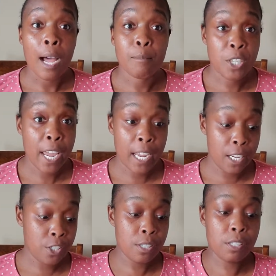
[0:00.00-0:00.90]

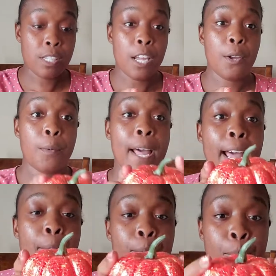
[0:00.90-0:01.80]
change. So
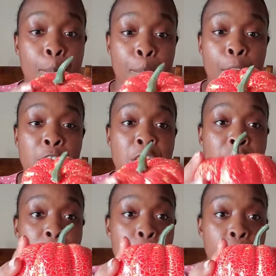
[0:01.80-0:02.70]
I
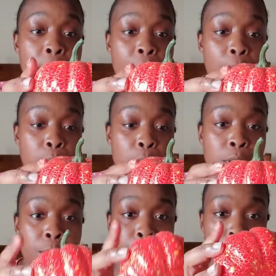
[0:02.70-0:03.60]
purchased 2 of
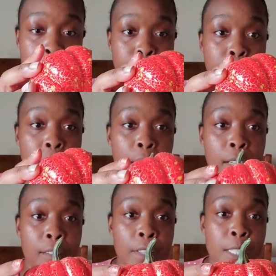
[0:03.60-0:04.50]
those,
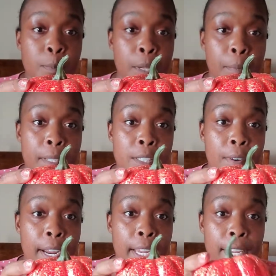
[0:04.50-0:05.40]
of these pumpkins
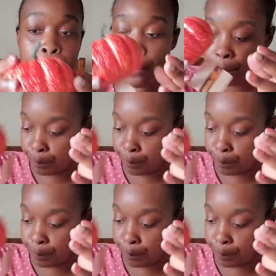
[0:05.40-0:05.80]
right here.